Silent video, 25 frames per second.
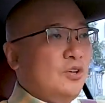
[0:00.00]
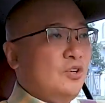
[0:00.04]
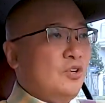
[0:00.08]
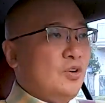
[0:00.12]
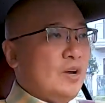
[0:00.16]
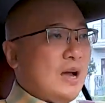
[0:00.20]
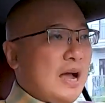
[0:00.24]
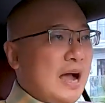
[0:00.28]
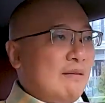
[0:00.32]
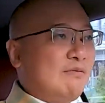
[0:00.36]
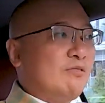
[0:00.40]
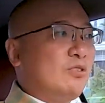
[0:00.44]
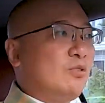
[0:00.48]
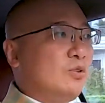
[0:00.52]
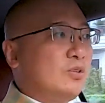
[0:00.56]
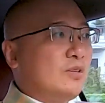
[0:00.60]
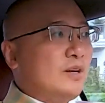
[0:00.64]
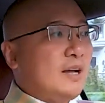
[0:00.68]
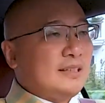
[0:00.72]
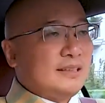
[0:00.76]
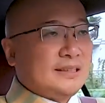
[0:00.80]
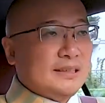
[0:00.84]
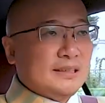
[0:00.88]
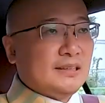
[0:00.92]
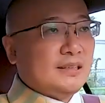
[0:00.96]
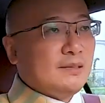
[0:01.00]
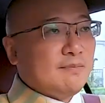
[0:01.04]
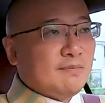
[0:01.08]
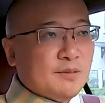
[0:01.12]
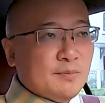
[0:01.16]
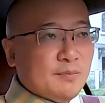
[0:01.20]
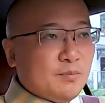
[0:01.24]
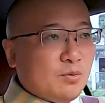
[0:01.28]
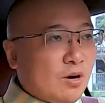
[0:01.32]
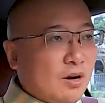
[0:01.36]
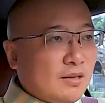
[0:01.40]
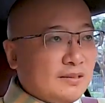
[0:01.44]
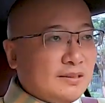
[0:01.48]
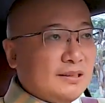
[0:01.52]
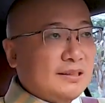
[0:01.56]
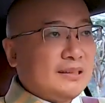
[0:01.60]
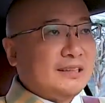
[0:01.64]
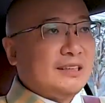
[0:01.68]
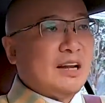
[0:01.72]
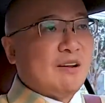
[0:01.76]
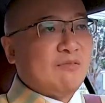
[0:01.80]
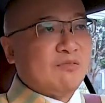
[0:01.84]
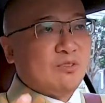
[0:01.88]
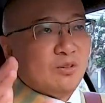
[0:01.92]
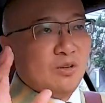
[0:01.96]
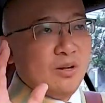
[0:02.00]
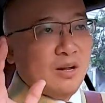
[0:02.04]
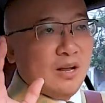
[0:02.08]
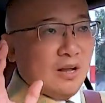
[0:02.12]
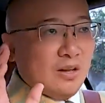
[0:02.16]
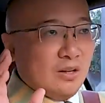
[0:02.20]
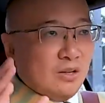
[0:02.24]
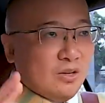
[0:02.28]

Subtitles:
you have to look at systems and processes, you have to